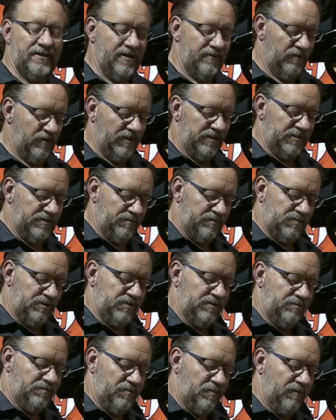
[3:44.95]
They really
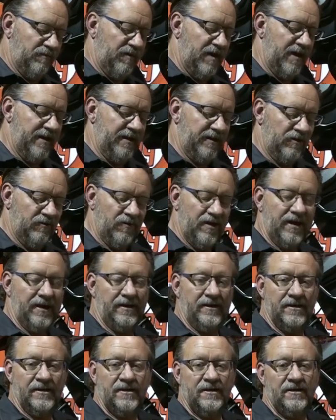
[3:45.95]
provide a
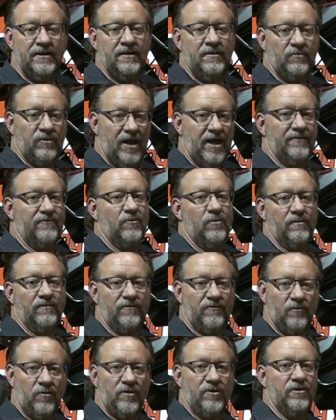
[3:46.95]
great platform
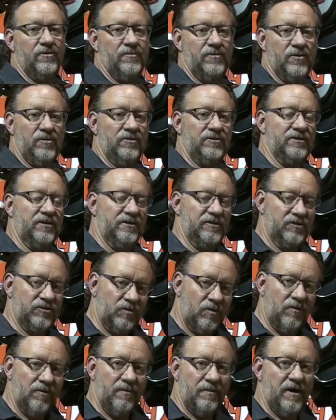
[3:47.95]
for your boot to
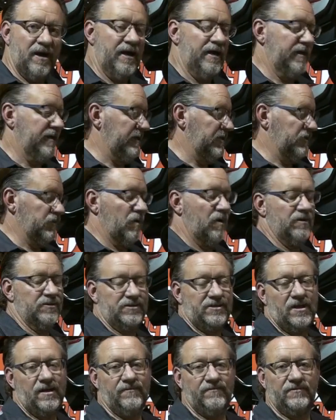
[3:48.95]
control the bike as well
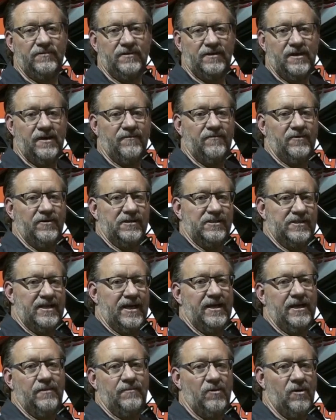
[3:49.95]
as the comfort to
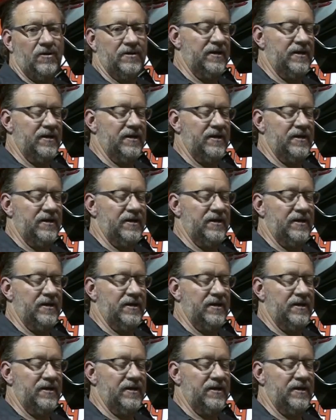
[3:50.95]
stand up all